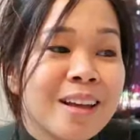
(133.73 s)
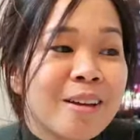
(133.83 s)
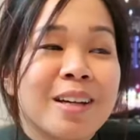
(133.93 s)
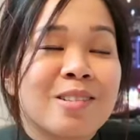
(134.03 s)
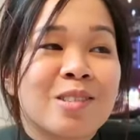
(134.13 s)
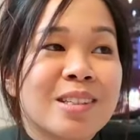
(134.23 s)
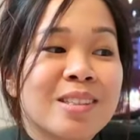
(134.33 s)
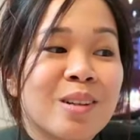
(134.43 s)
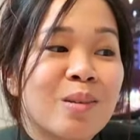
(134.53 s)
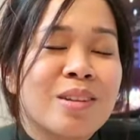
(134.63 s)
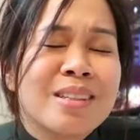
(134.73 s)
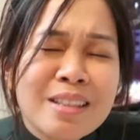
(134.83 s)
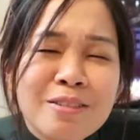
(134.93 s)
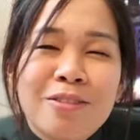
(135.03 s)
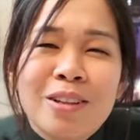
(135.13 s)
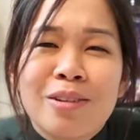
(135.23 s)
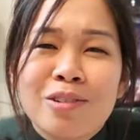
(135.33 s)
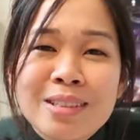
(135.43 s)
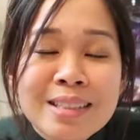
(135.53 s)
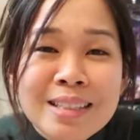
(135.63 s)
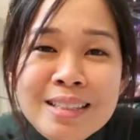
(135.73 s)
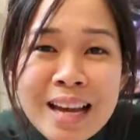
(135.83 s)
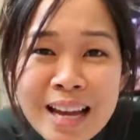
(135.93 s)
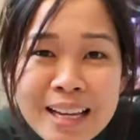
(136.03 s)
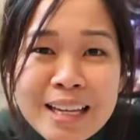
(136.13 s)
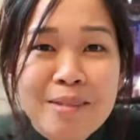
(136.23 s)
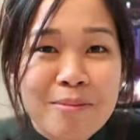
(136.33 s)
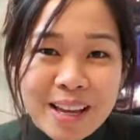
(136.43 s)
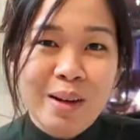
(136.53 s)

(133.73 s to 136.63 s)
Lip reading: but it just, you know, doesn't fit you just a tiny bit,